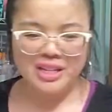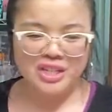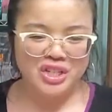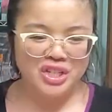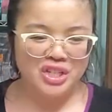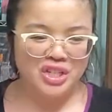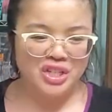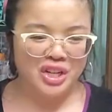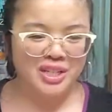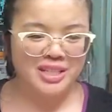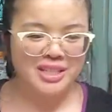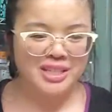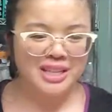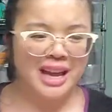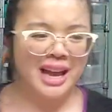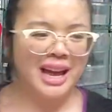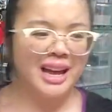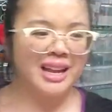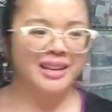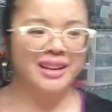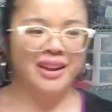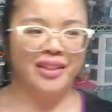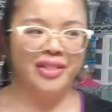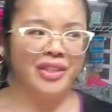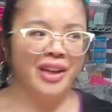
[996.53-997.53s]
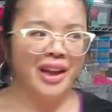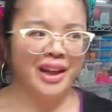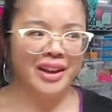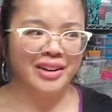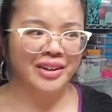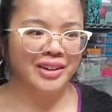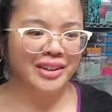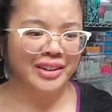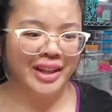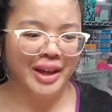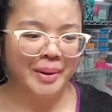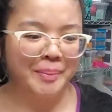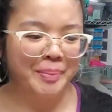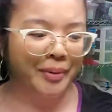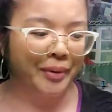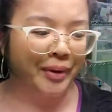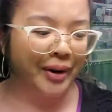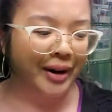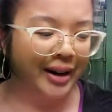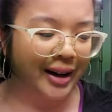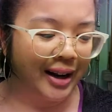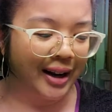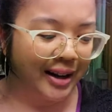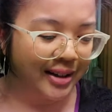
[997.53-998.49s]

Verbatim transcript: I just had Nathaniel at that point,